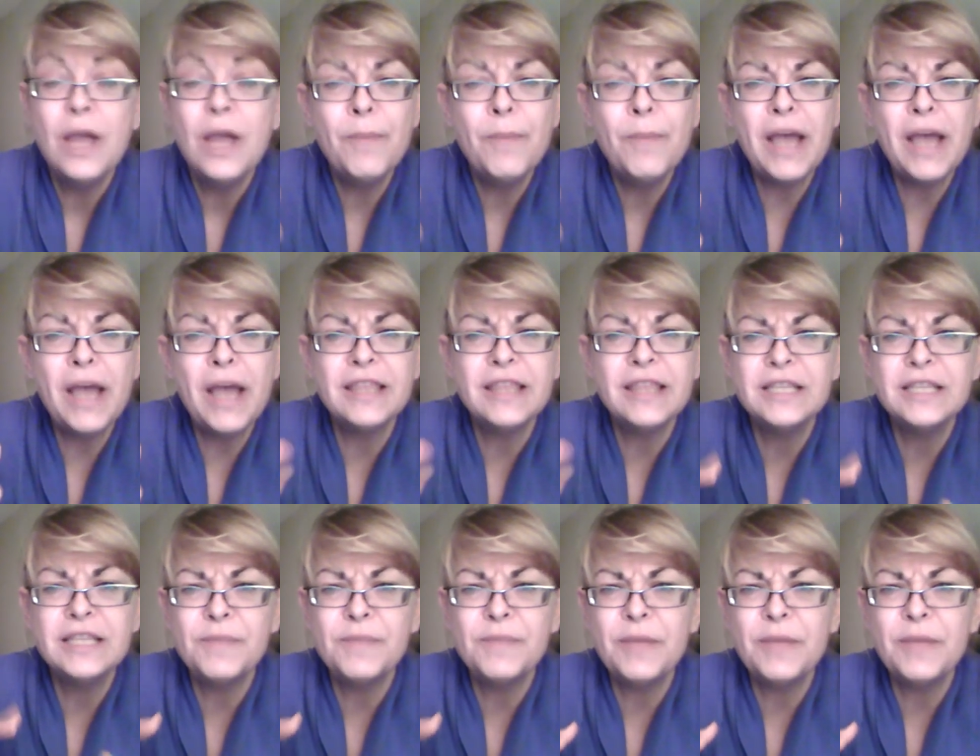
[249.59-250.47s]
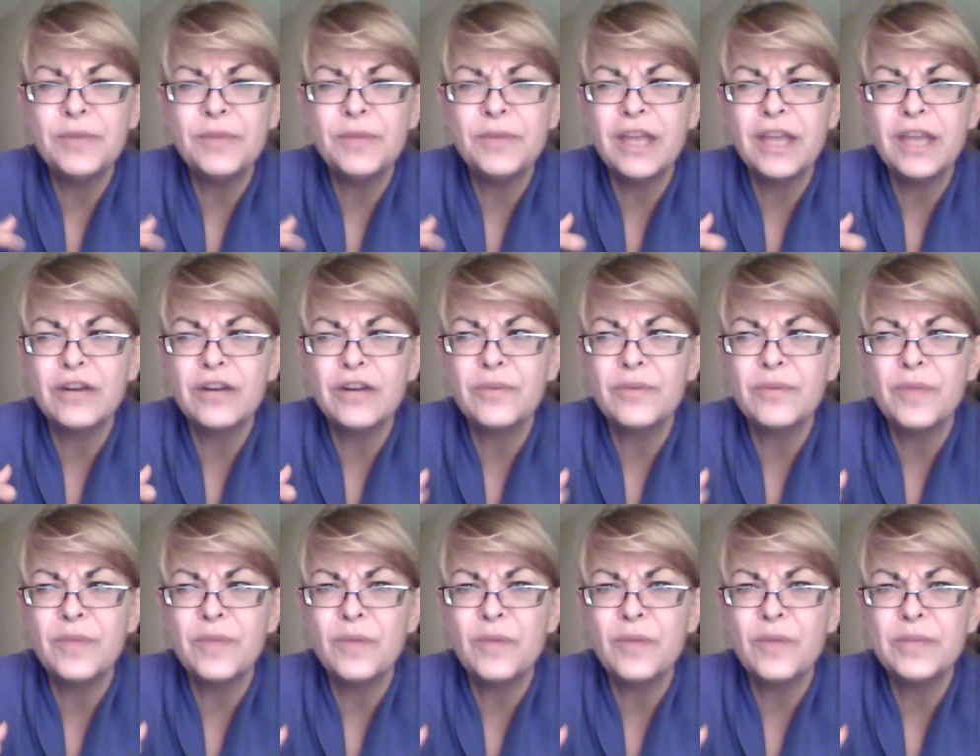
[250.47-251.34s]
But these people that are,
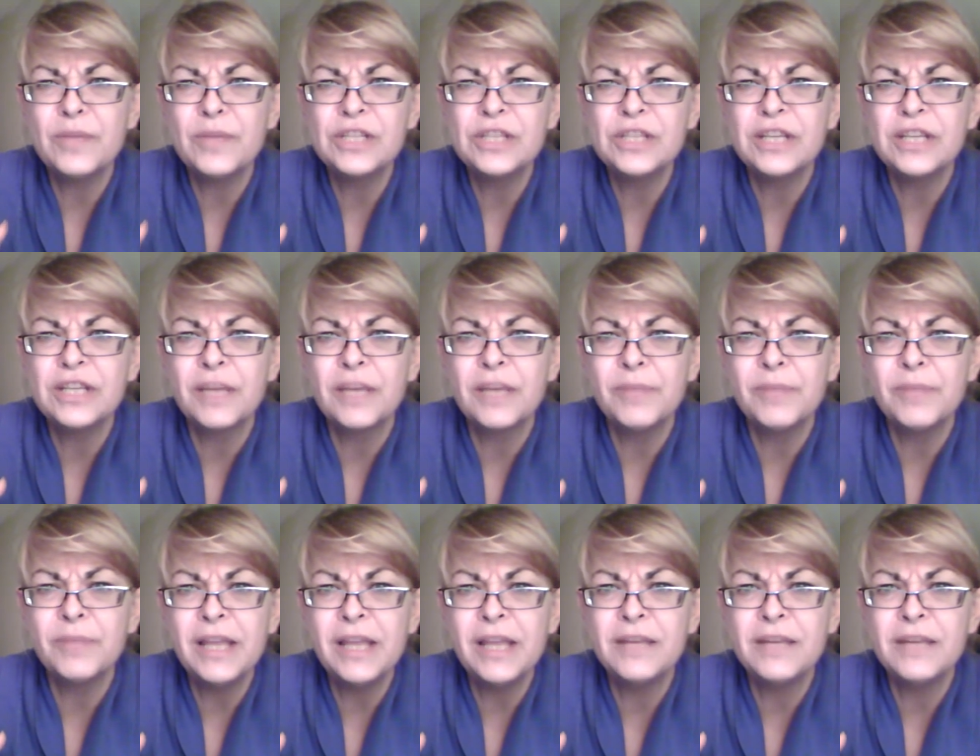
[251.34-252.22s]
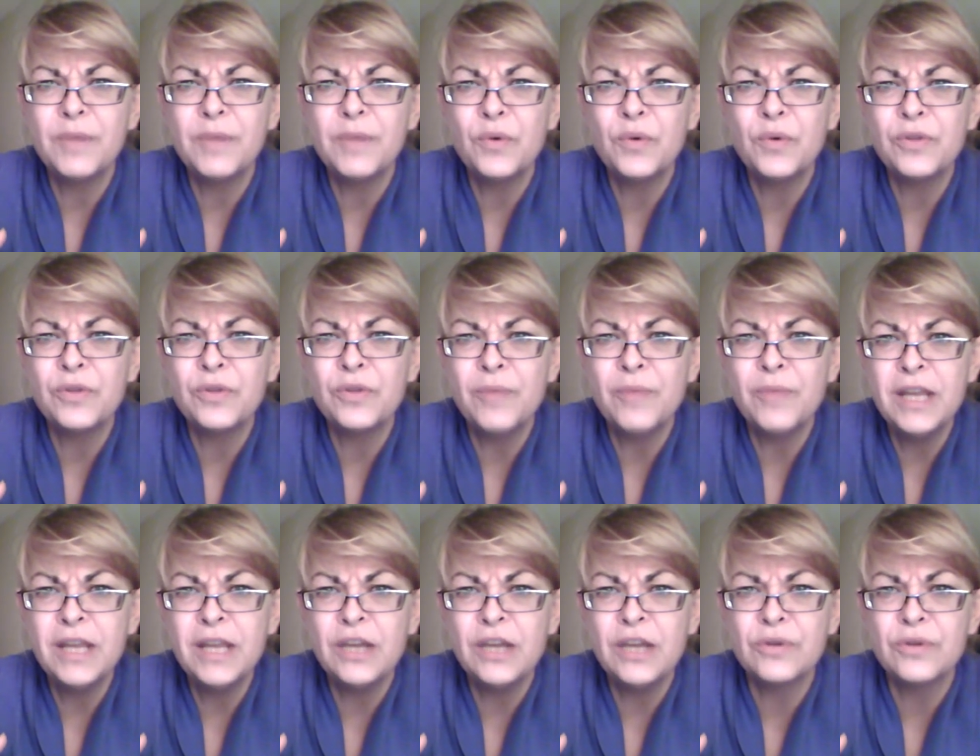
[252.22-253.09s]
are bitching and complaining about where their
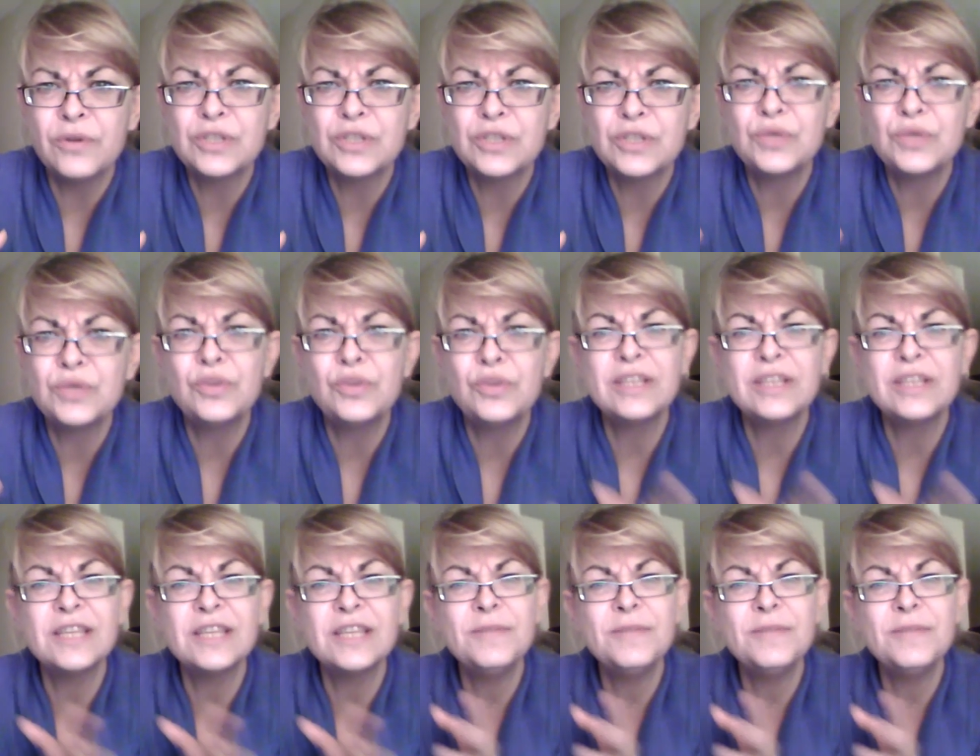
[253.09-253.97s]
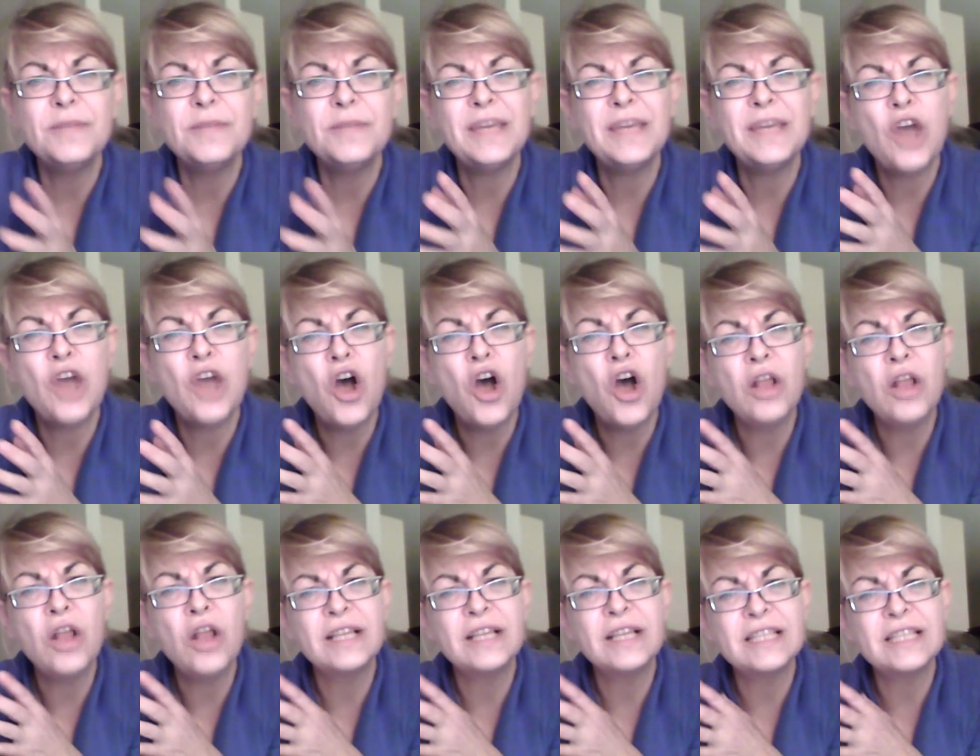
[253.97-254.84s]
money goes to, they seem to be
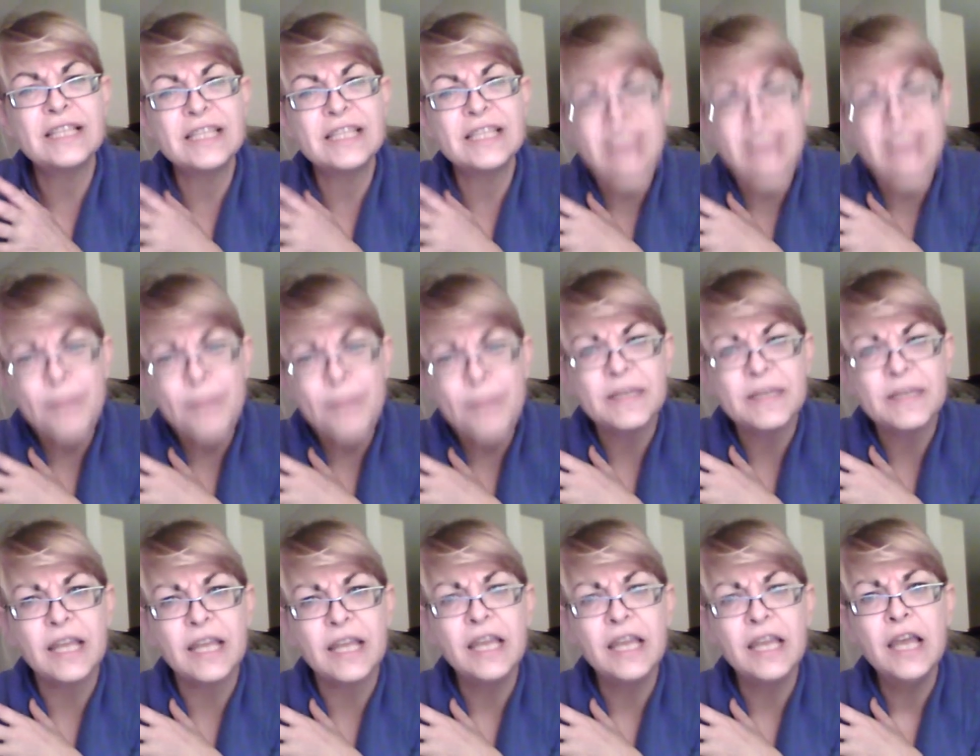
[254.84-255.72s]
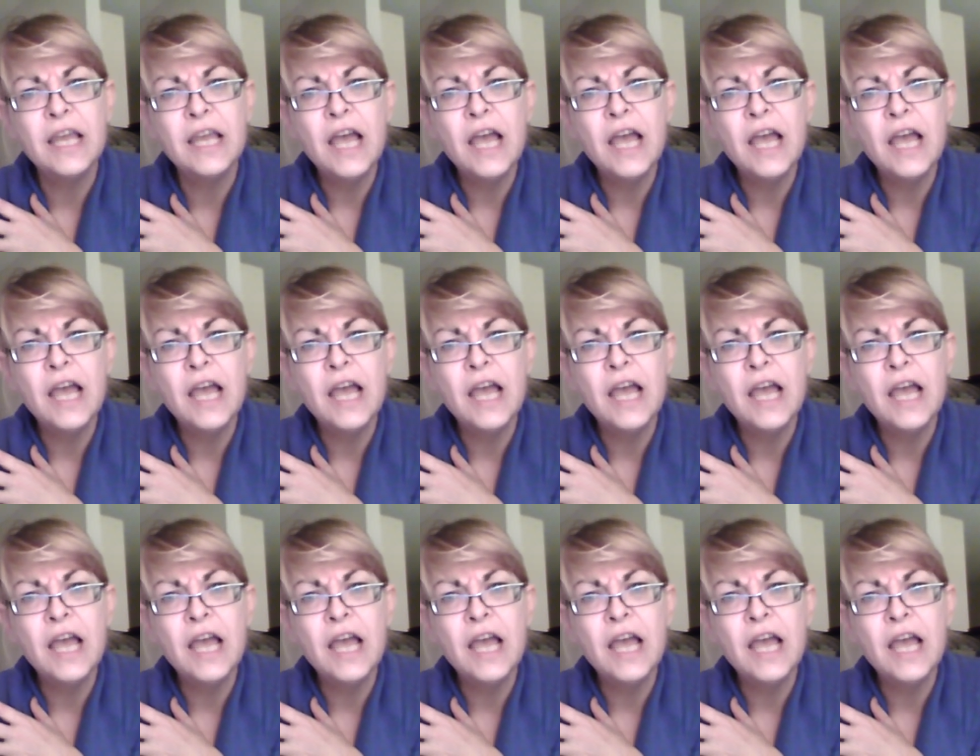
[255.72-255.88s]
all accepting